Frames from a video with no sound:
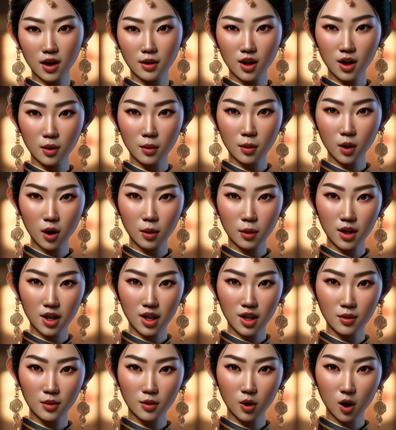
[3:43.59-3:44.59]
for the
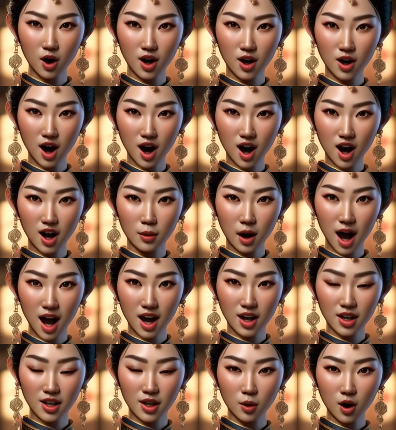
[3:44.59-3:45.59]
purpose of Royal Han
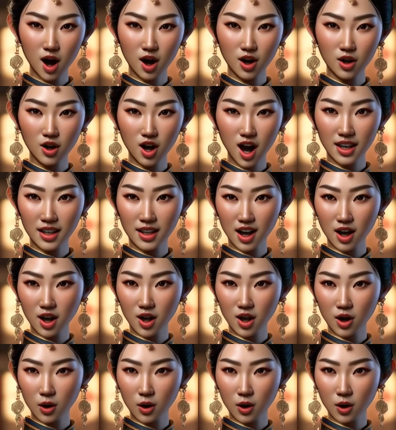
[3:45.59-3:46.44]
Palace project,